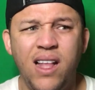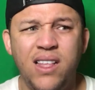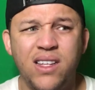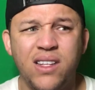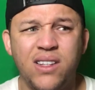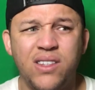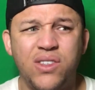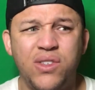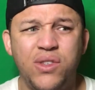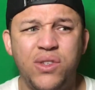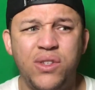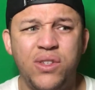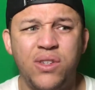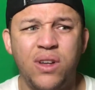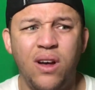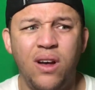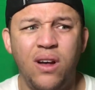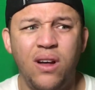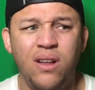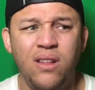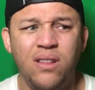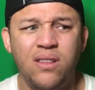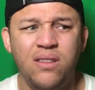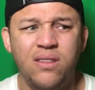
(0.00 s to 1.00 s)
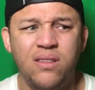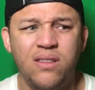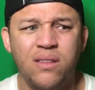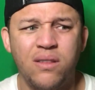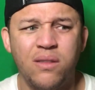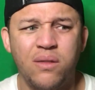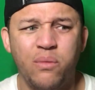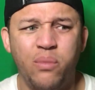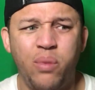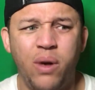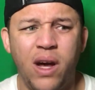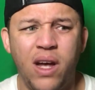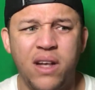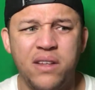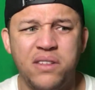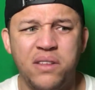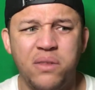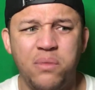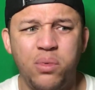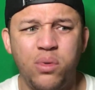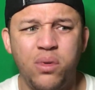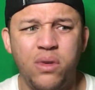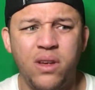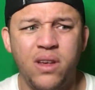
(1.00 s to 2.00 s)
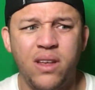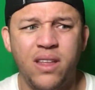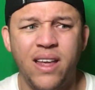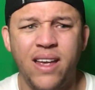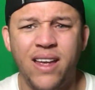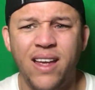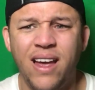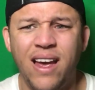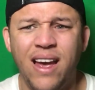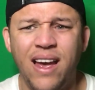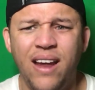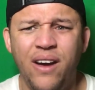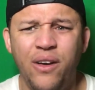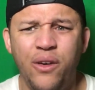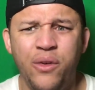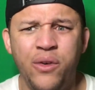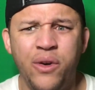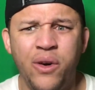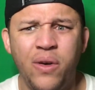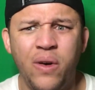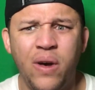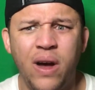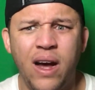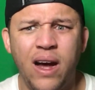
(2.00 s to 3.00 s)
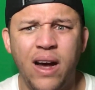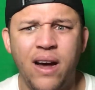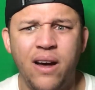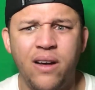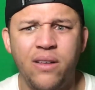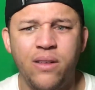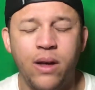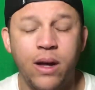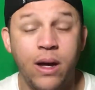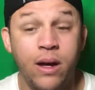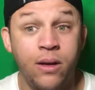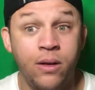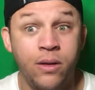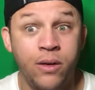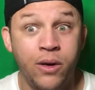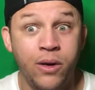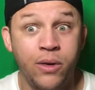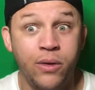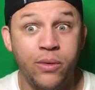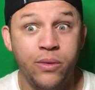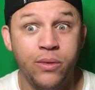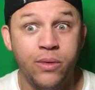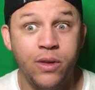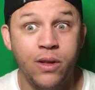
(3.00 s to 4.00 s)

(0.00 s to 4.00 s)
assault possibly, like, I don't know the